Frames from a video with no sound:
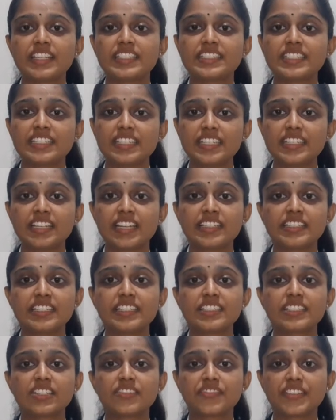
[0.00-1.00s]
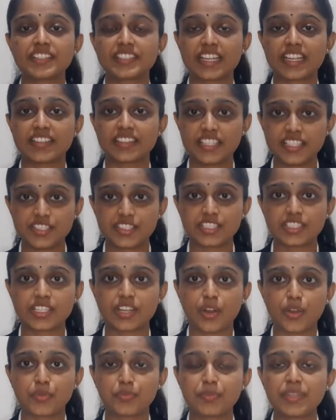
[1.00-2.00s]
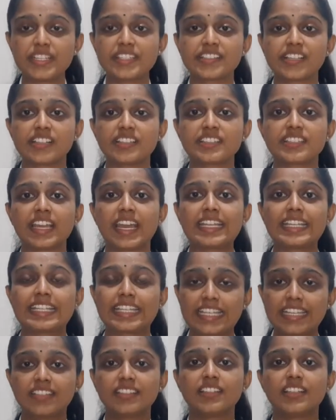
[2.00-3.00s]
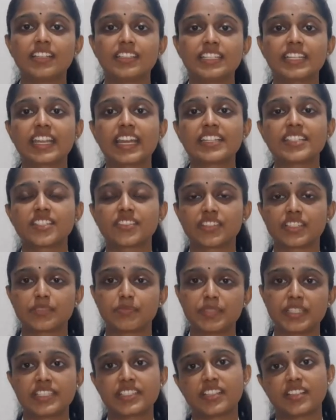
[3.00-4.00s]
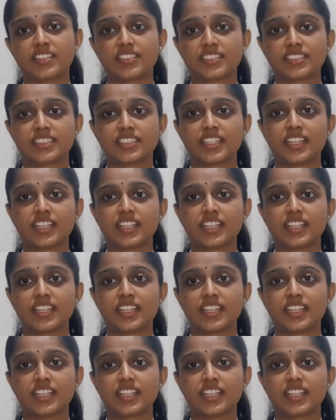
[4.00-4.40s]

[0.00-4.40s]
CD19 surface antigen on B cells and kill the cancerous B cells.